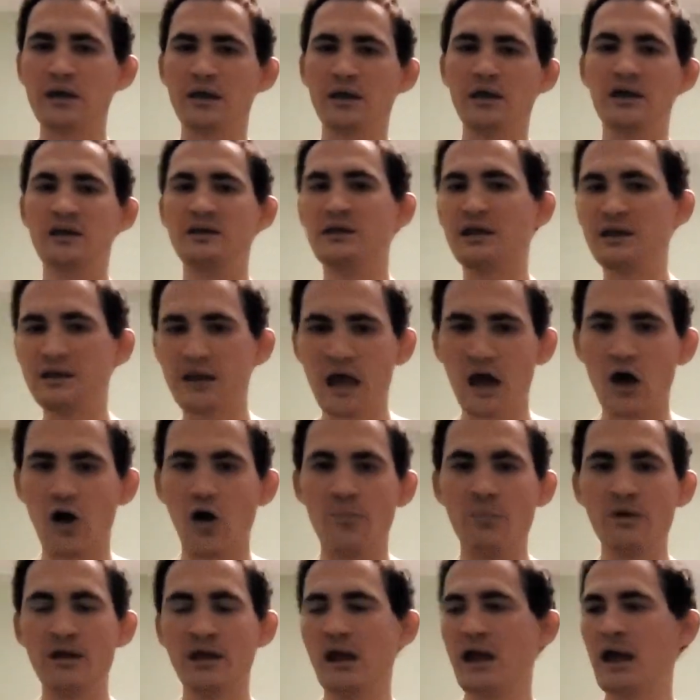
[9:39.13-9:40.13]
and didn't help
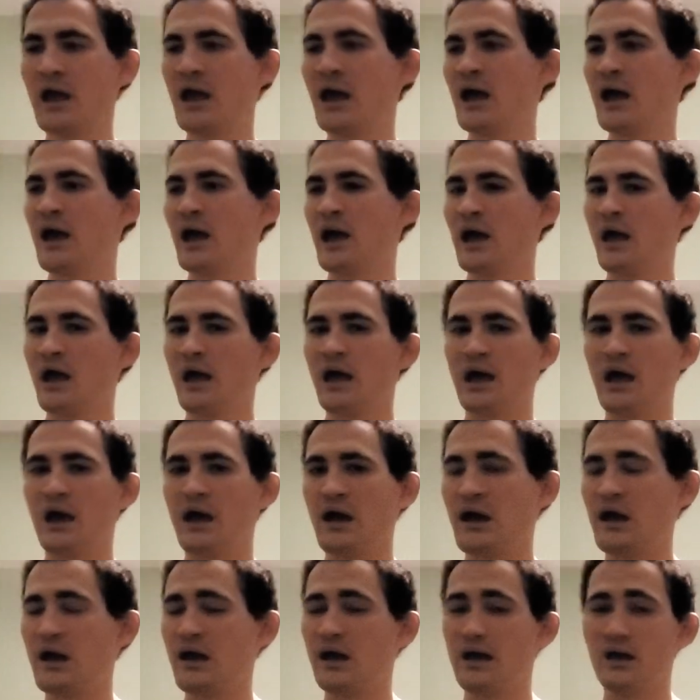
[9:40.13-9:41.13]
me.
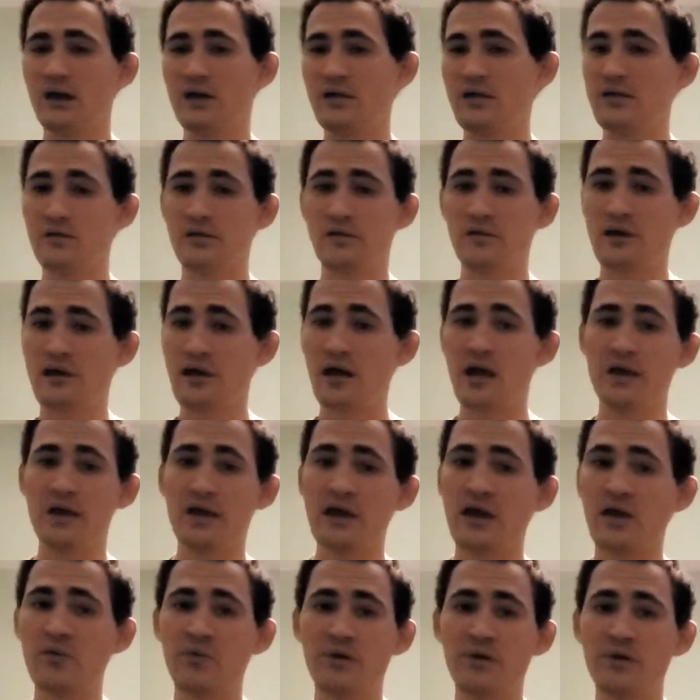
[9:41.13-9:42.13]
I
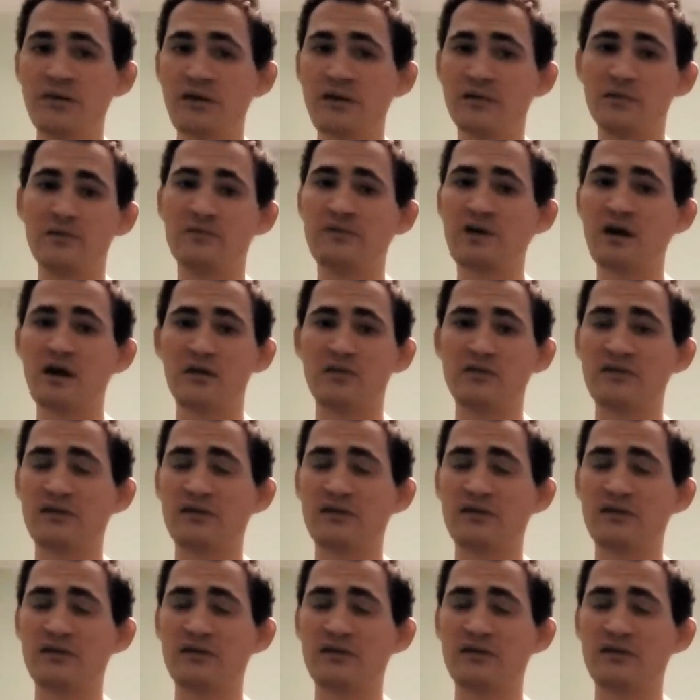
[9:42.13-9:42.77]
got rid of that device.